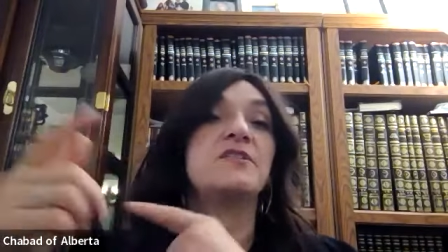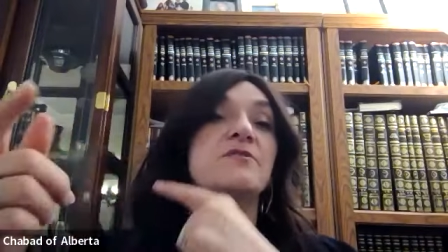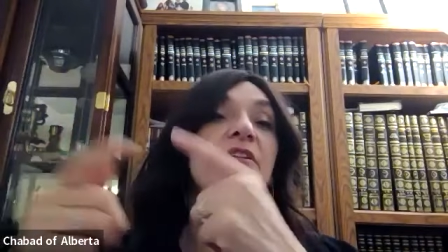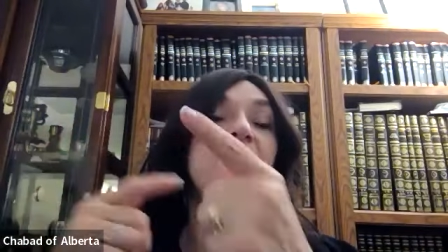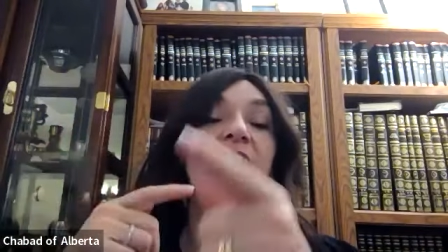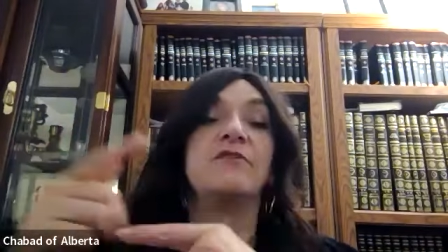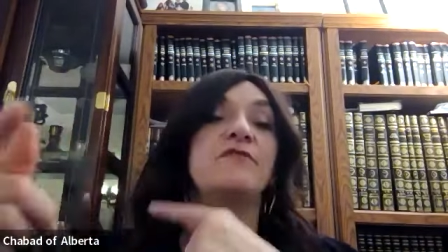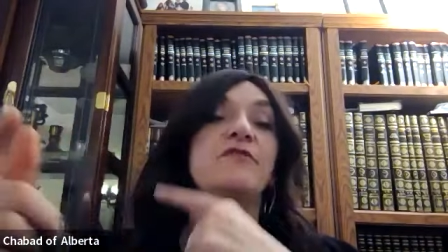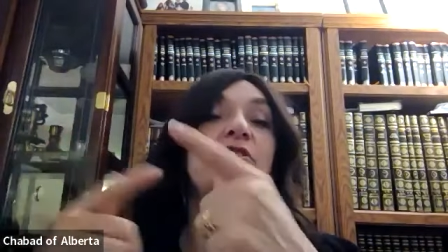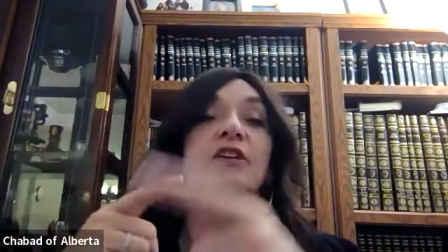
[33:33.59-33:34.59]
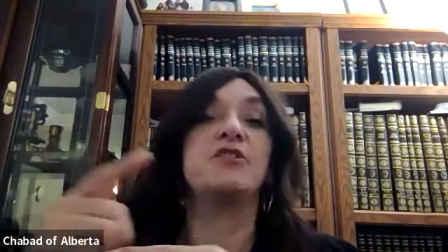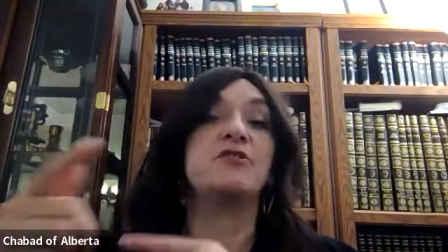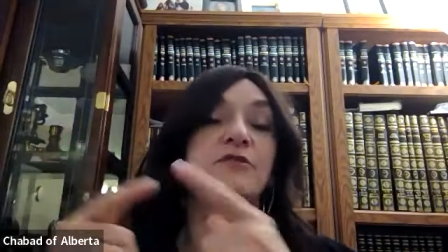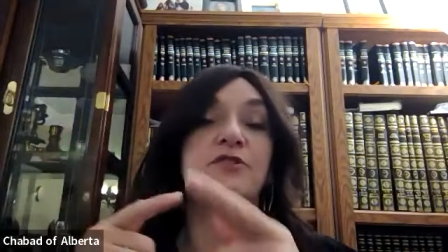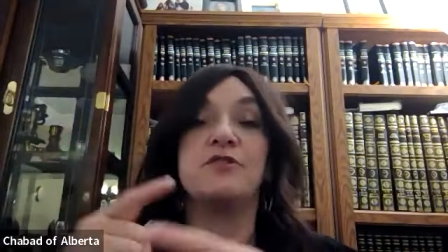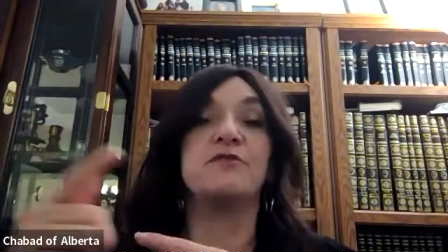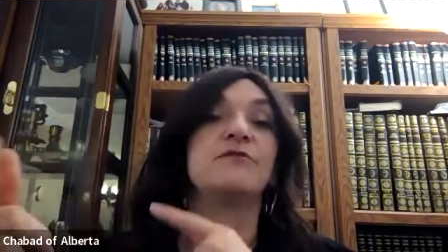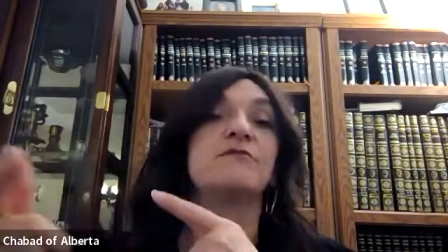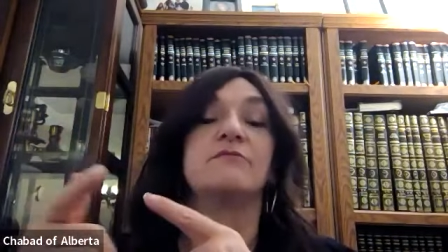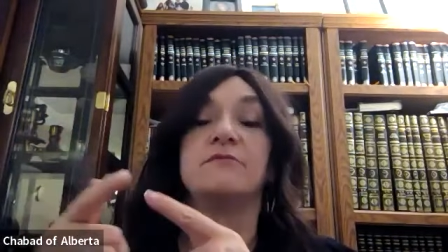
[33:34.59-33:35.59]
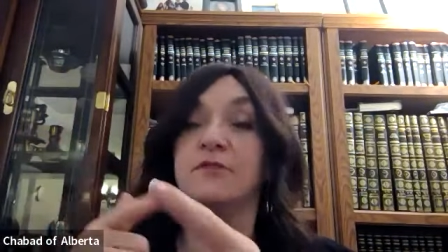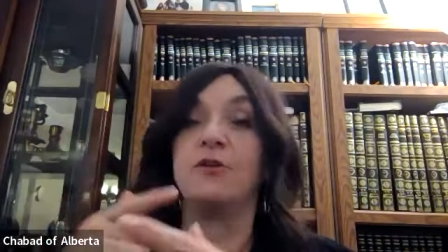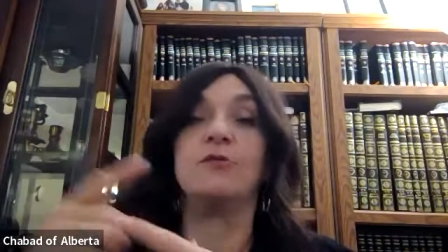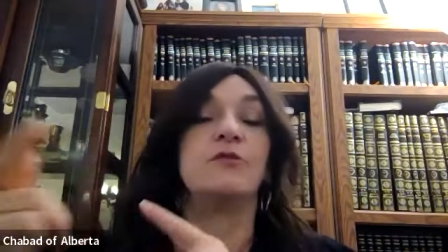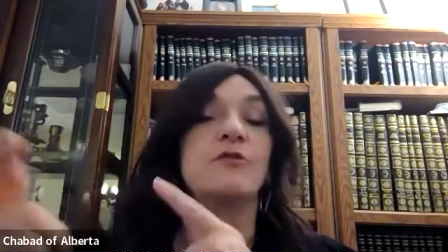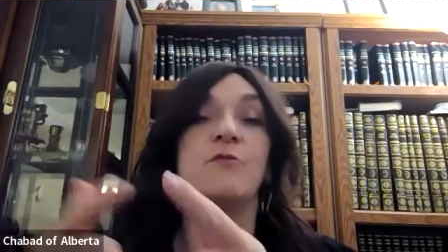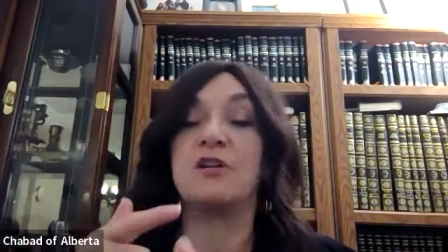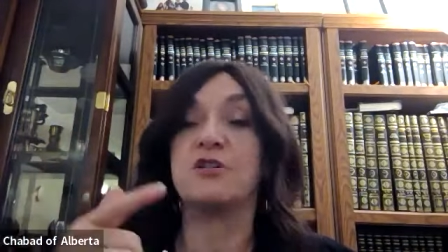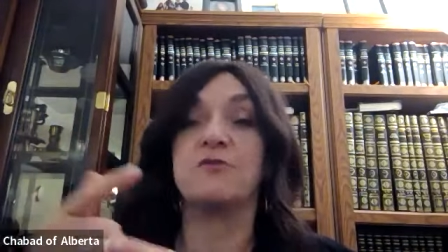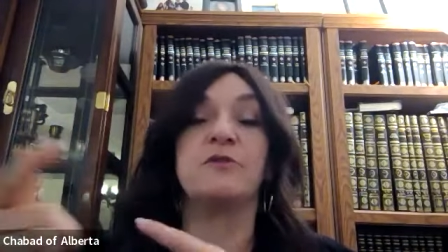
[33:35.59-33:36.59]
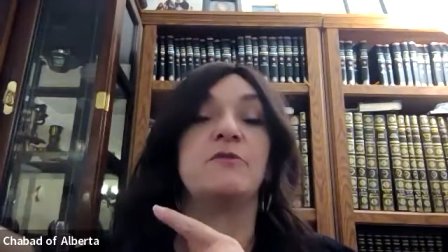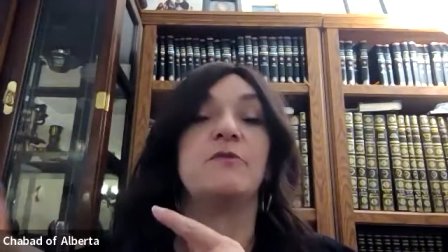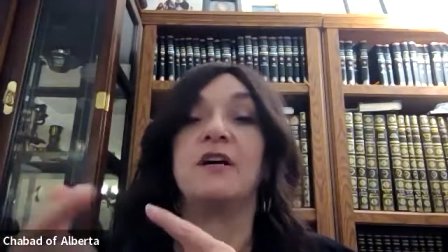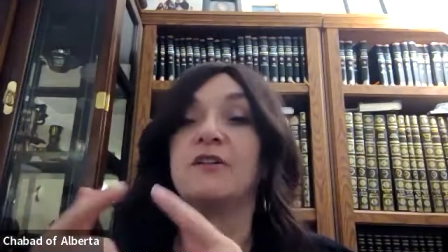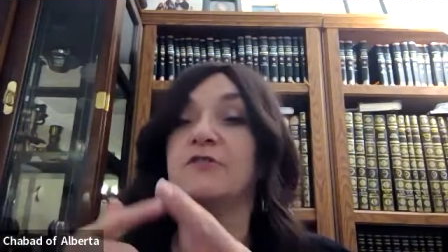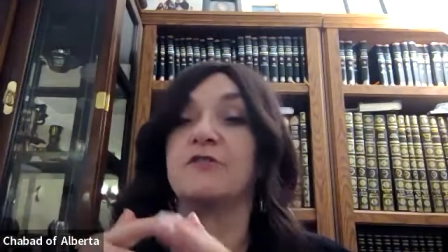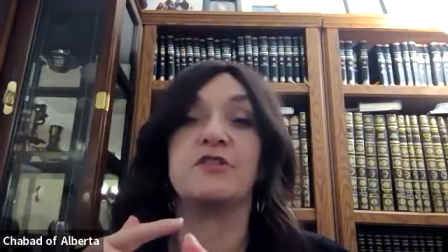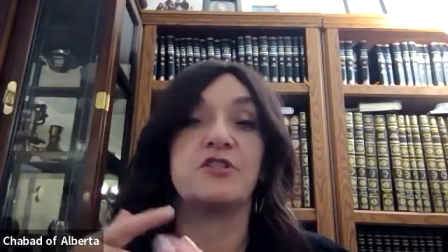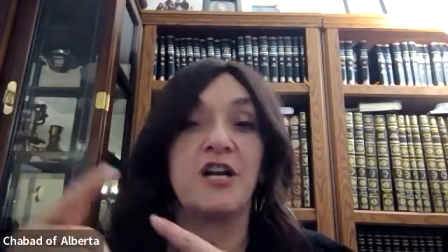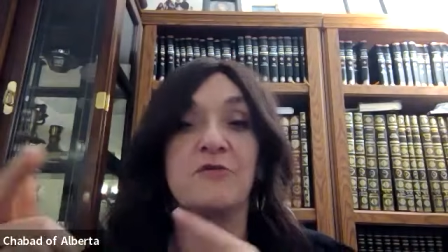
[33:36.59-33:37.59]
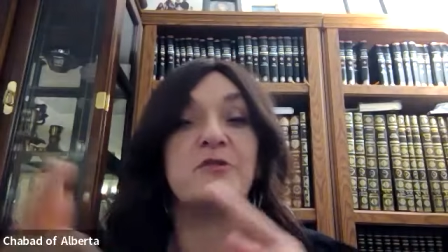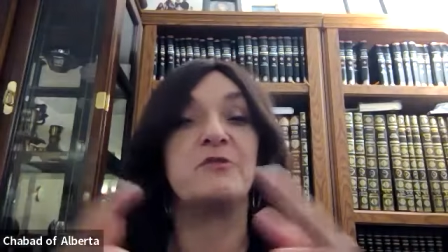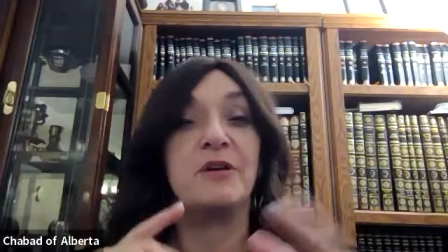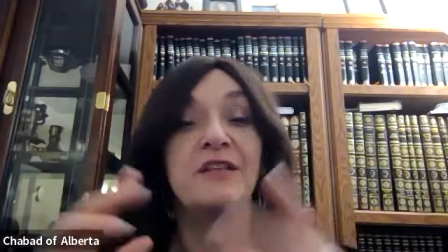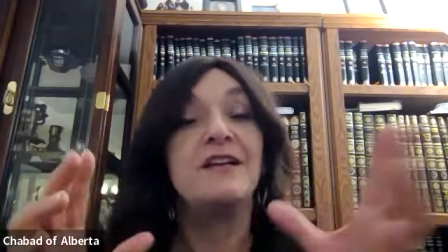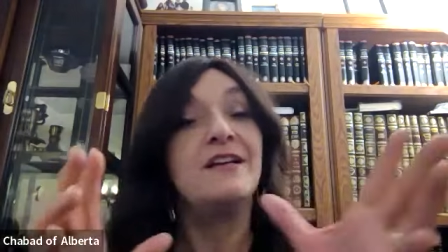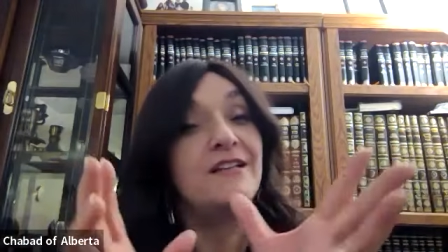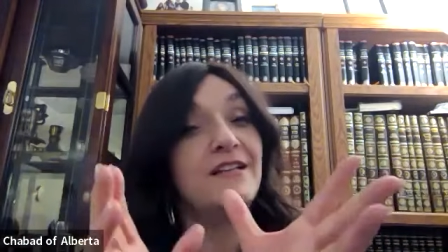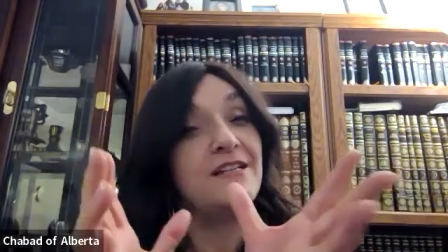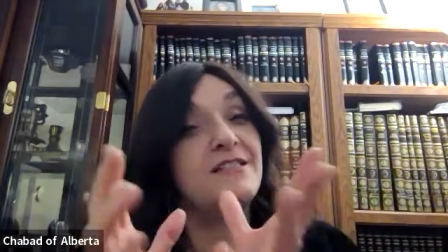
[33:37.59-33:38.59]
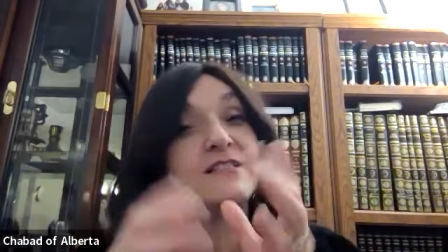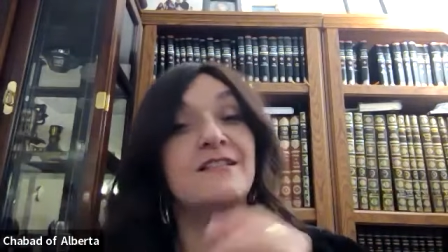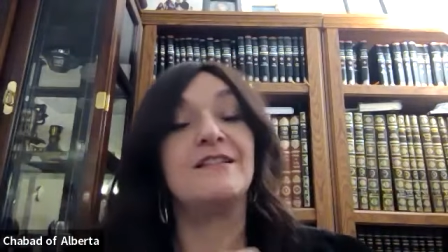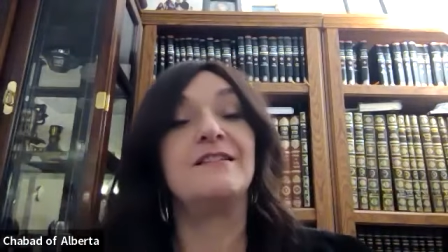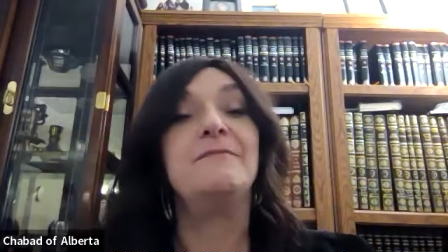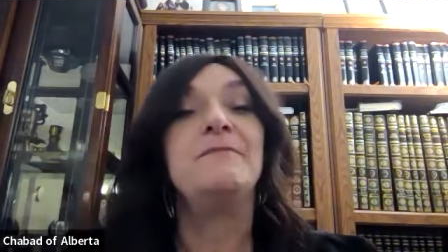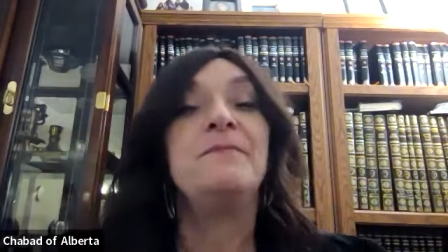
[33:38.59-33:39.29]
So you kind of have to take turns. You don't go to the washroom when you want or to the shower when you want. It's, uh,